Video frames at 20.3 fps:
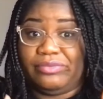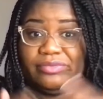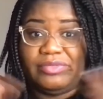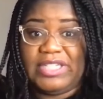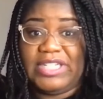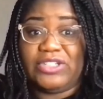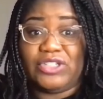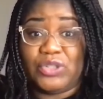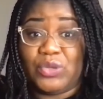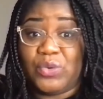
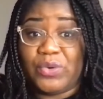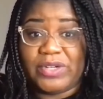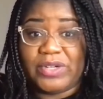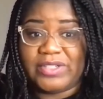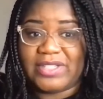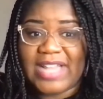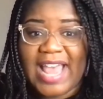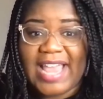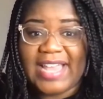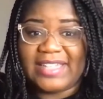It's
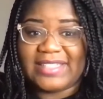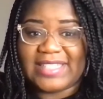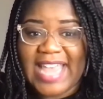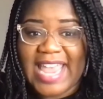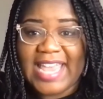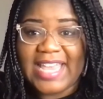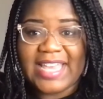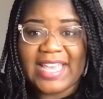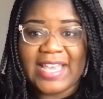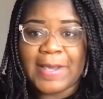yours. Like,
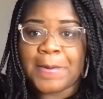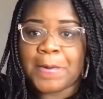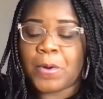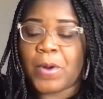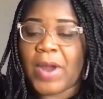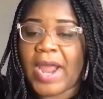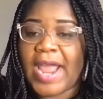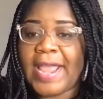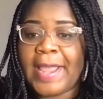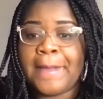take it.
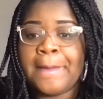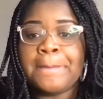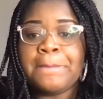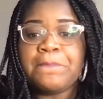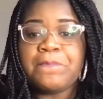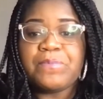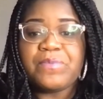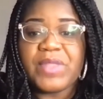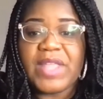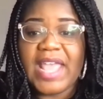Right.
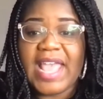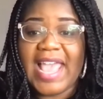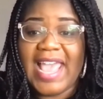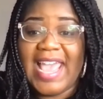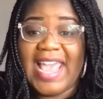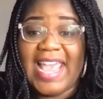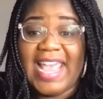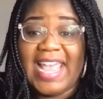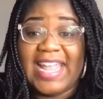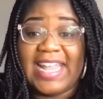
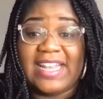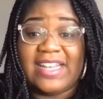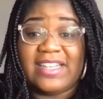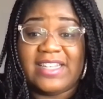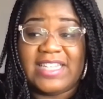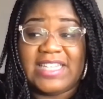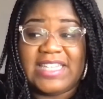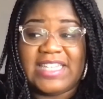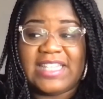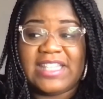
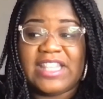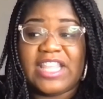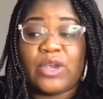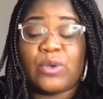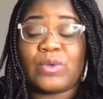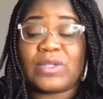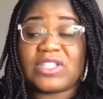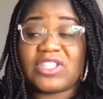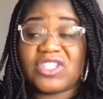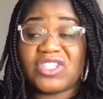And there
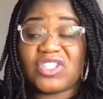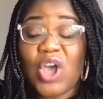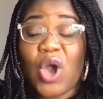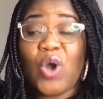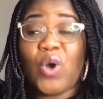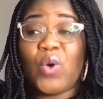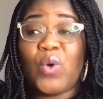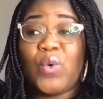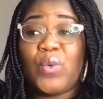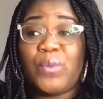was
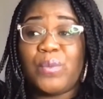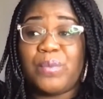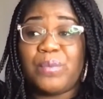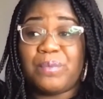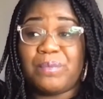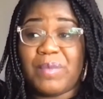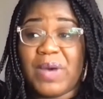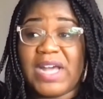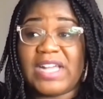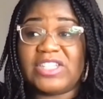so
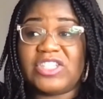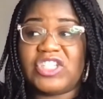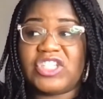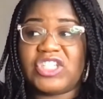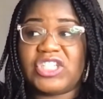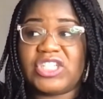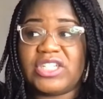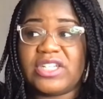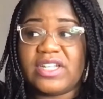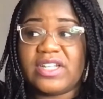
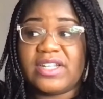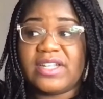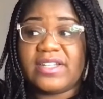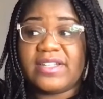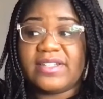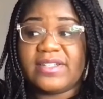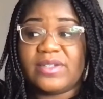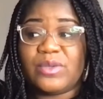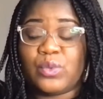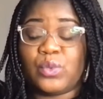much
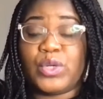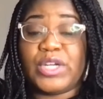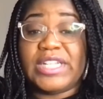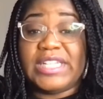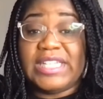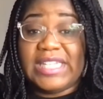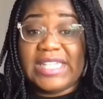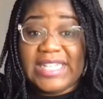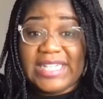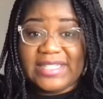
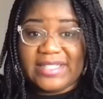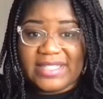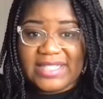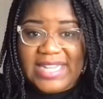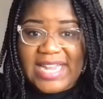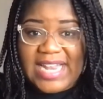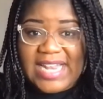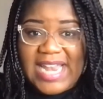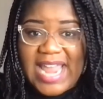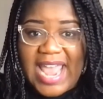release
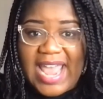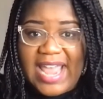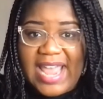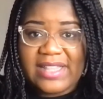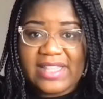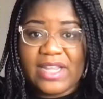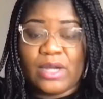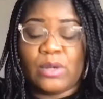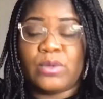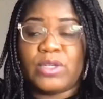in that.
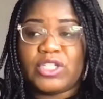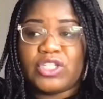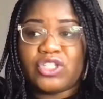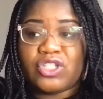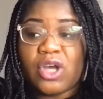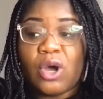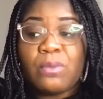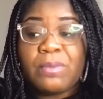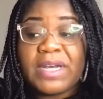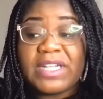There was
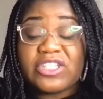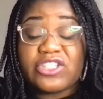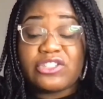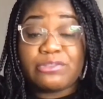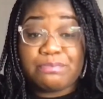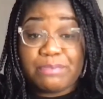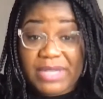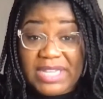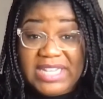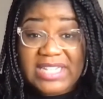so
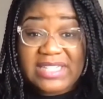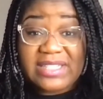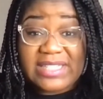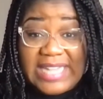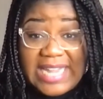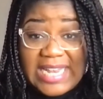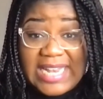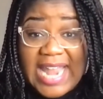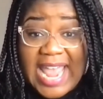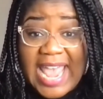much peace
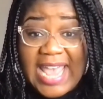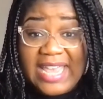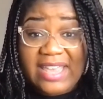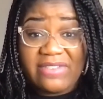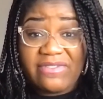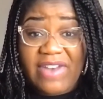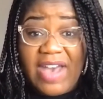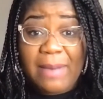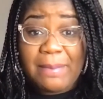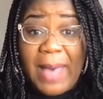in that,
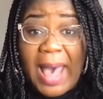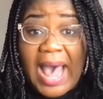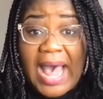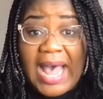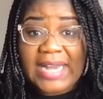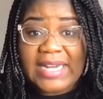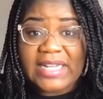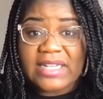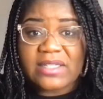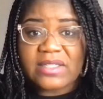if I'm
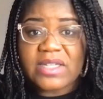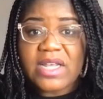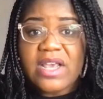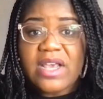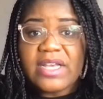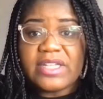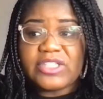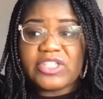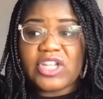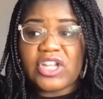honest,
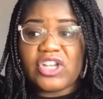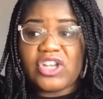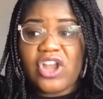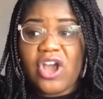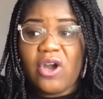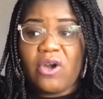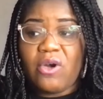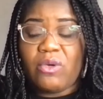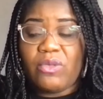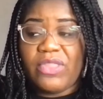to
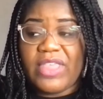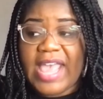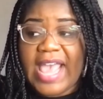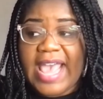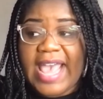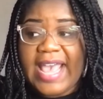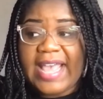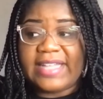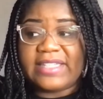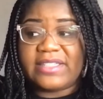know
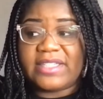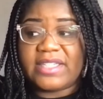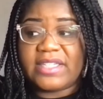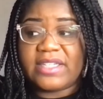that